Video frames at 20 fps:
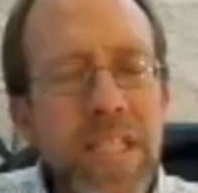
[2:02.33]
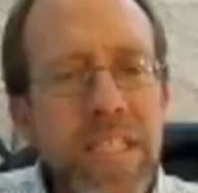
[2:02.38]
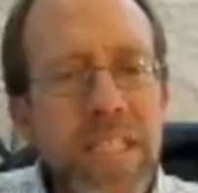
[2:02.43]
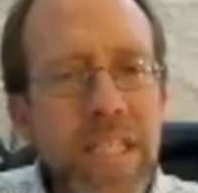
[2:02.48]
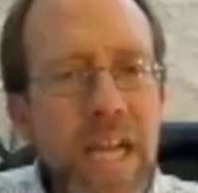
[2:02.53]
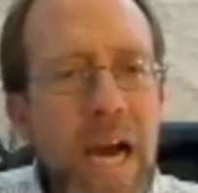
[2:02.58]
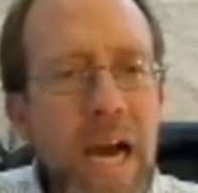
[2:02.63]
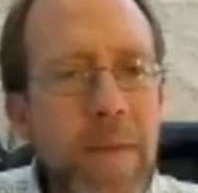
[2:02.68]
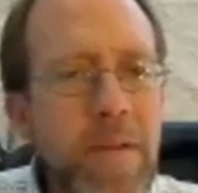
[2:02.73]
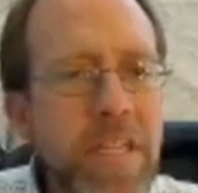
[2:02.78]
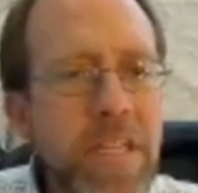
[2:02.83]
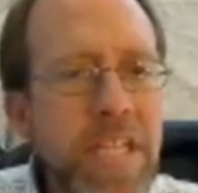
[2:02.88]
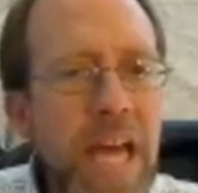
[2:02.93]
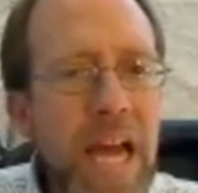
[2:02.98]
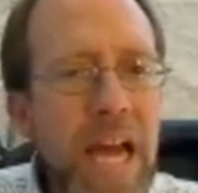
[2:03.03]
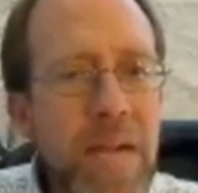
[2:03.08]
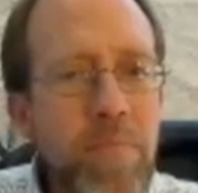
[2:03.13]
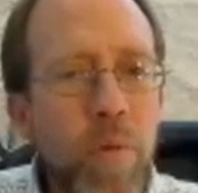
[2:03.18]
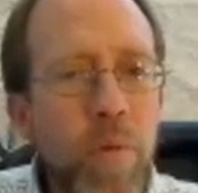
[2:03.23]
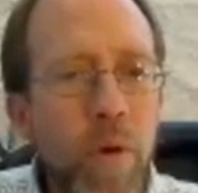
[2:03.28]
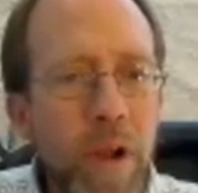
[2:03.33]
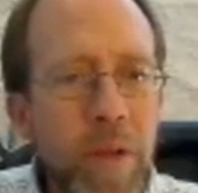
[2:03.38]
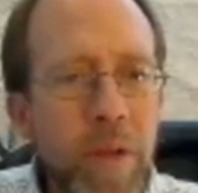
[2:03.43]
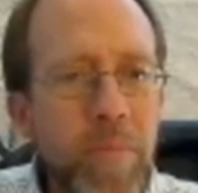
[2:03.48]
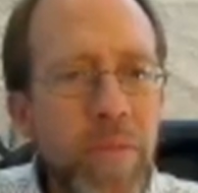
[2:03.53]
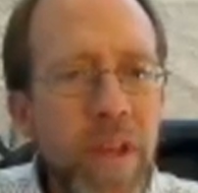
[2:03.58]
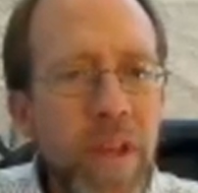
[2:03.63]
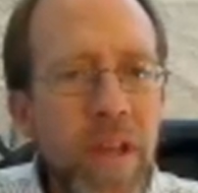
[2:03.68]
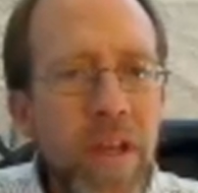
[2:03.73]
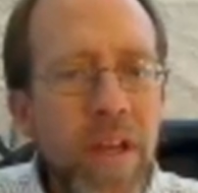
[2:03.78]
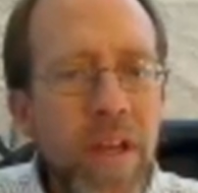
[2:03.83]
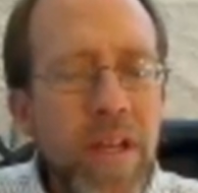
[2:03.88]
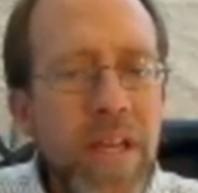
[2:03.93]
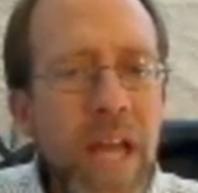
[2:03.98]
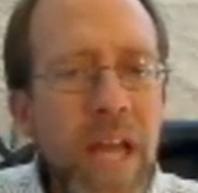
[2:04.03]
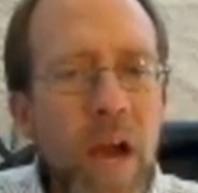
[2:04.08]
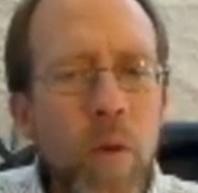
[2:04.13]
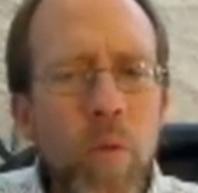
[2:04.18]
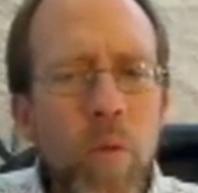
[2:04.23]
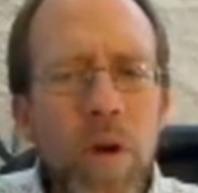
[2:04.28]
common attack point.
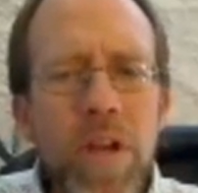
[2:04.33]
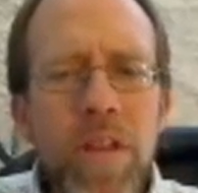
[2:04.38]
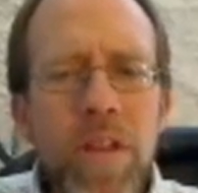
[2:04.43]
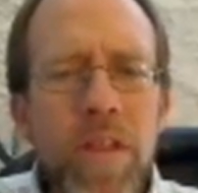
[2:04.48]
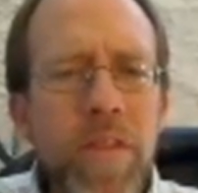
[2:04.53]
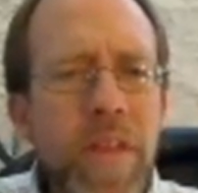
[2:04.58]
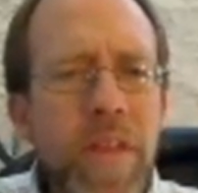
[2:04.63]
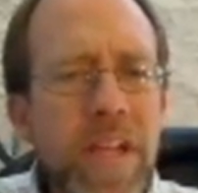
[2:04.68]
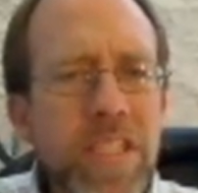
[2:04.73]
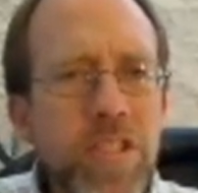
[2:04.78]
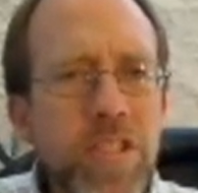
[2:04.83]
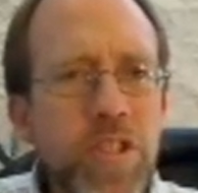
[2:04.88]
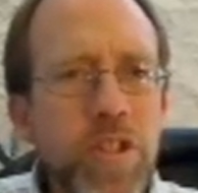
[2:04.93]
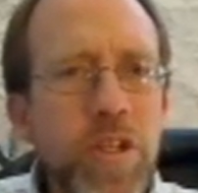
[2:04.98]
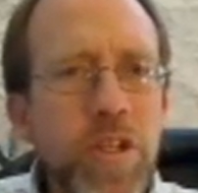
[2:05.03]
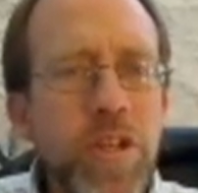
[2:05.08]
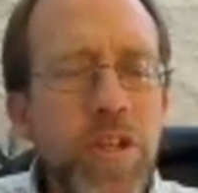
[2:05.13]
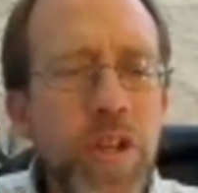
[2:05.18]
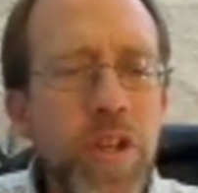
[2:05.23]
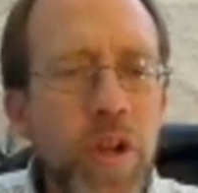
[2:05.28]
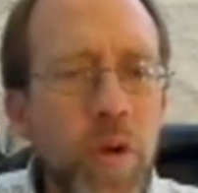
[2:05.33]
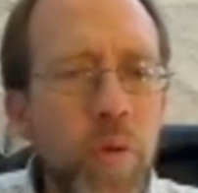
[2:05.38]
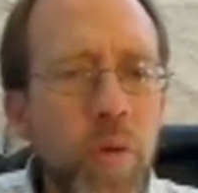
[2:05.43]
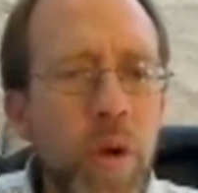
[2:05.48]
Now, what are the things that you can do?